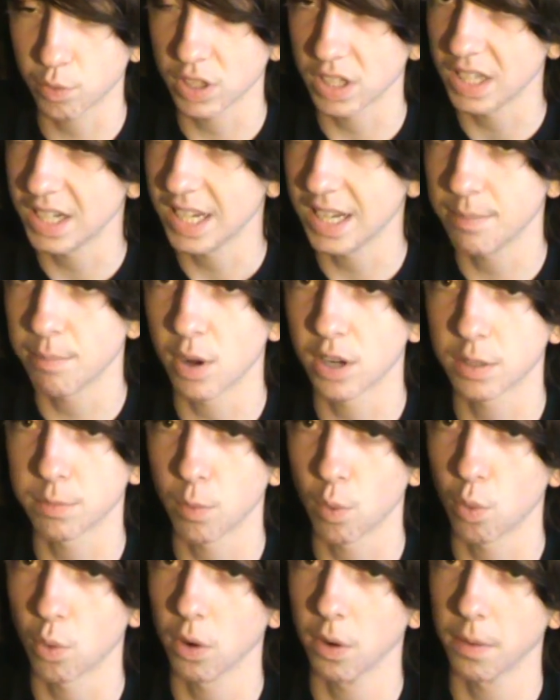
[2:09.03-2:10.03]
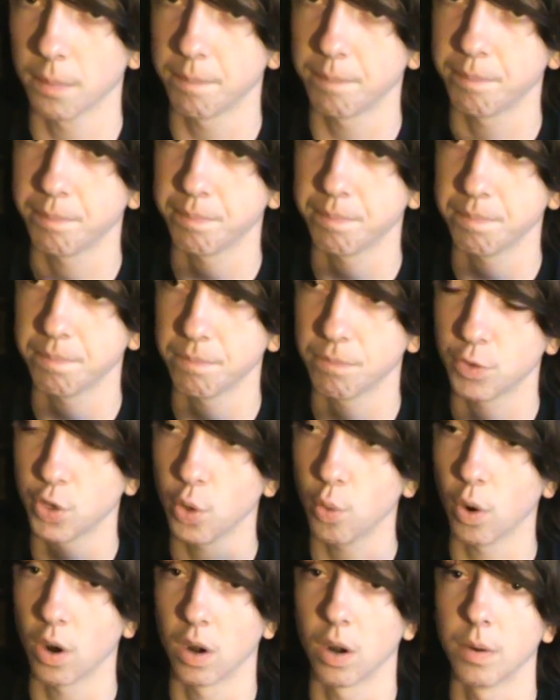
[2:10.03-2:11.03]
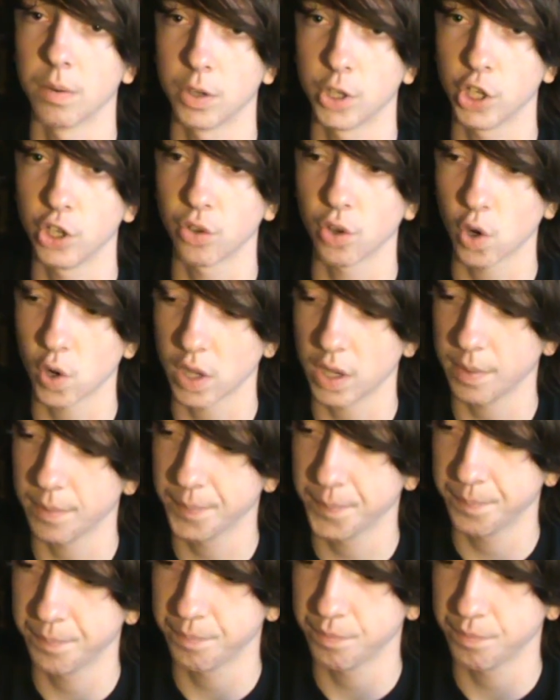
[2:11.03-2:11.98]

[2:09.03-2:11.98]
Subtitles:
really need much more to her. She's already,